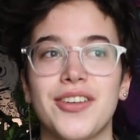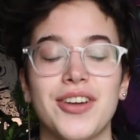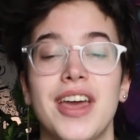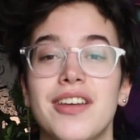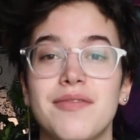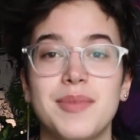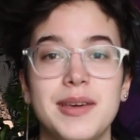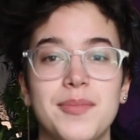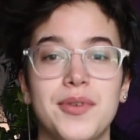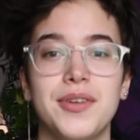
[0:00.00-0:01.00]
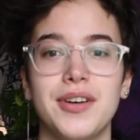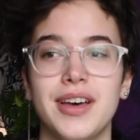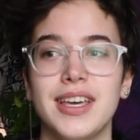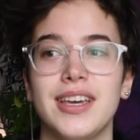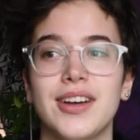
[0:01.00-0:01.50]
creative people
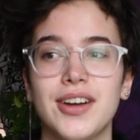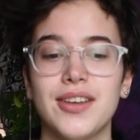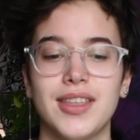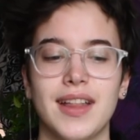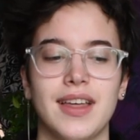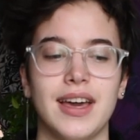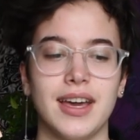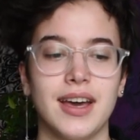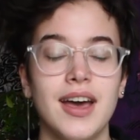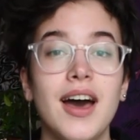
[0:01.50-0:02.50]
here that like